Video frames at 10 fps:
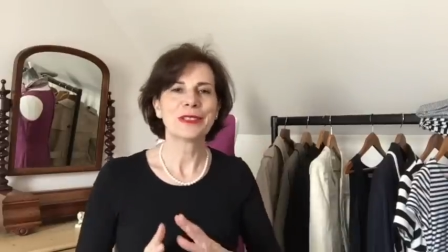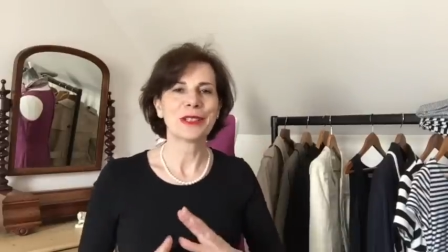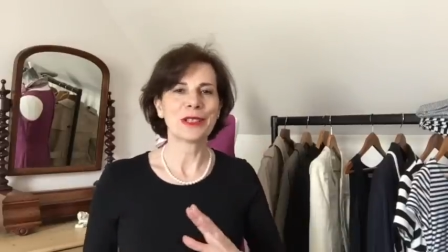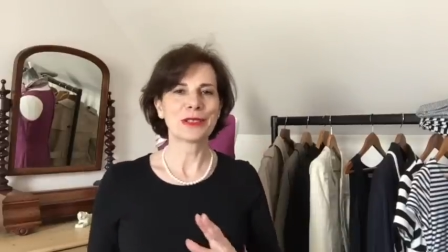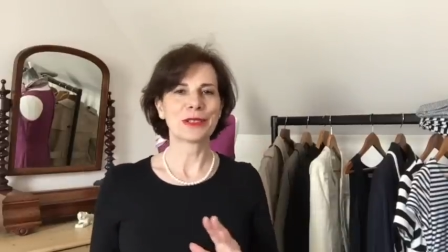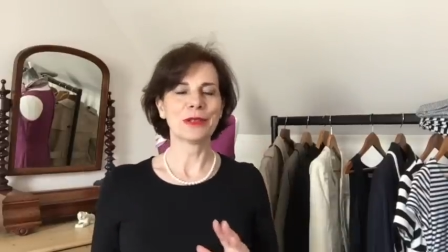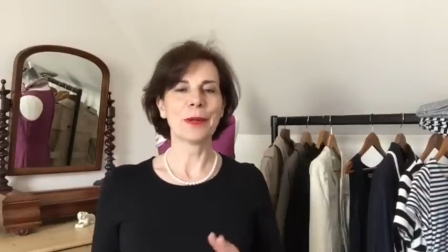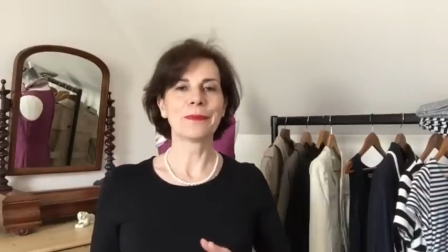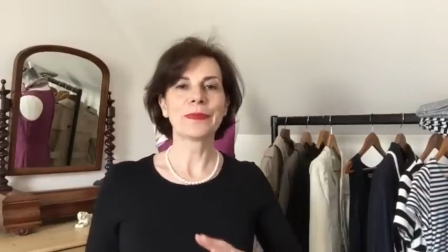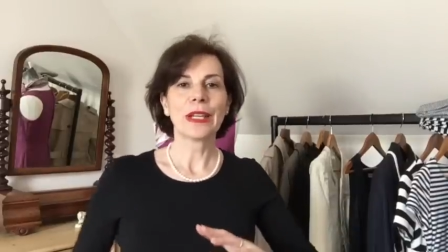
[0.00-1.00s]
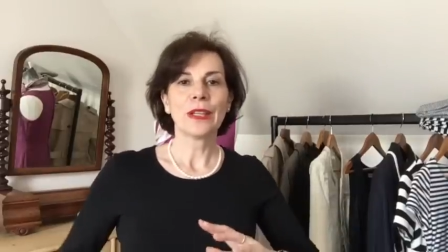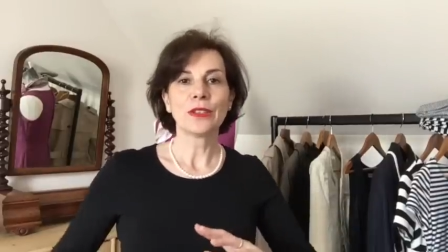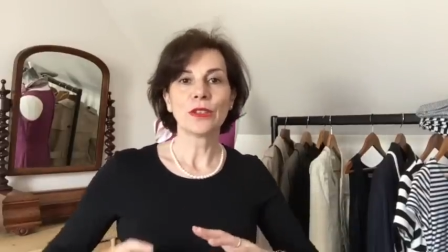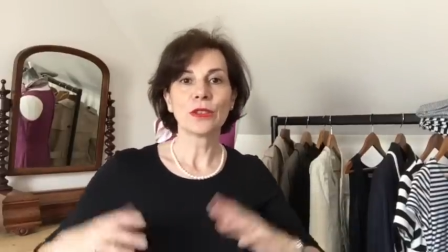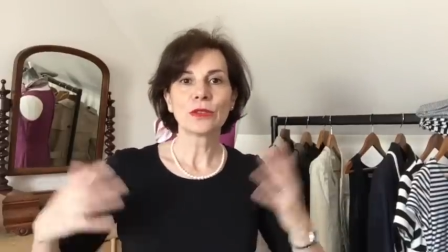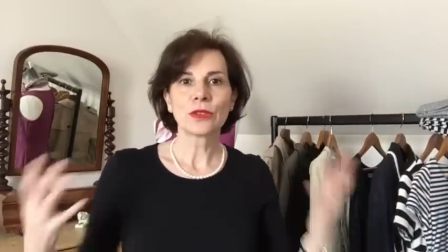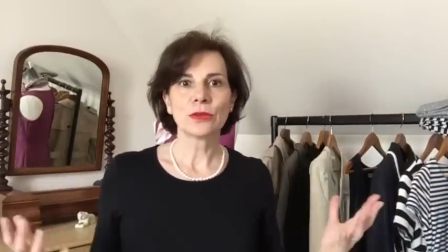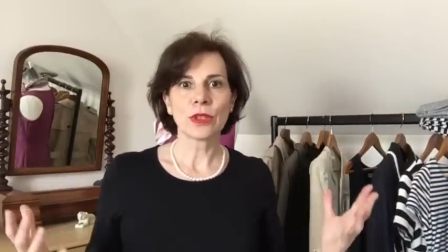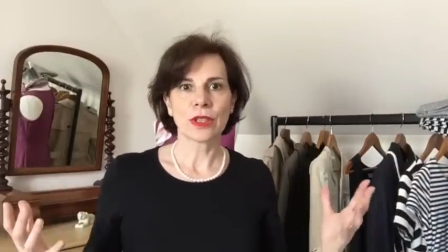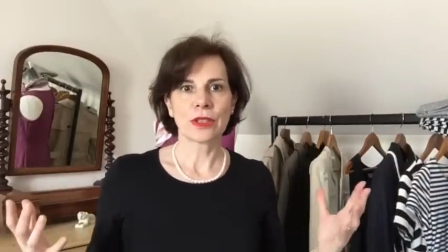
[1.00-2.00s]
to go to um you know
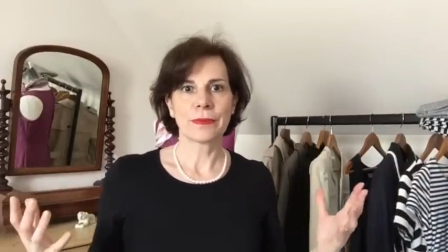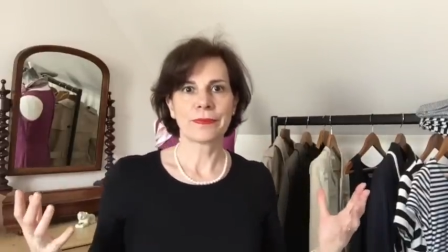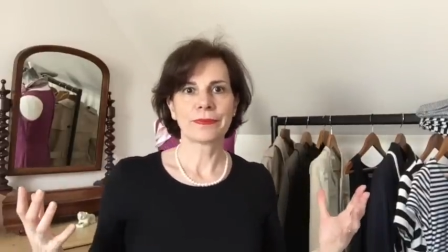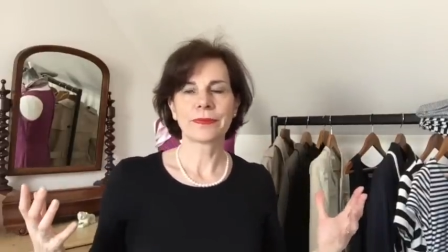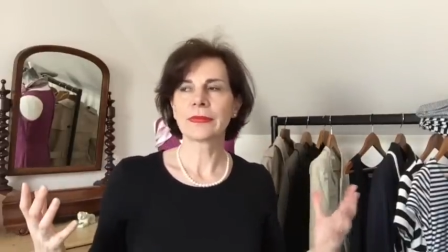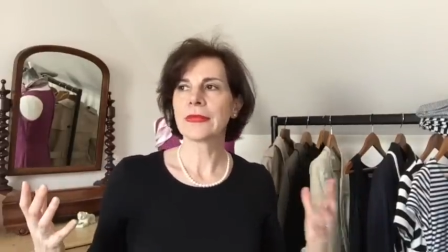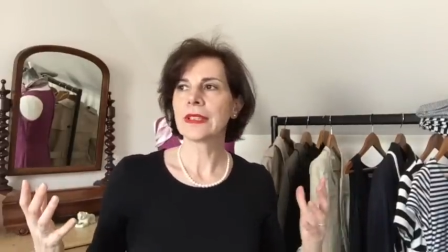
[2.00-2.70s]
to um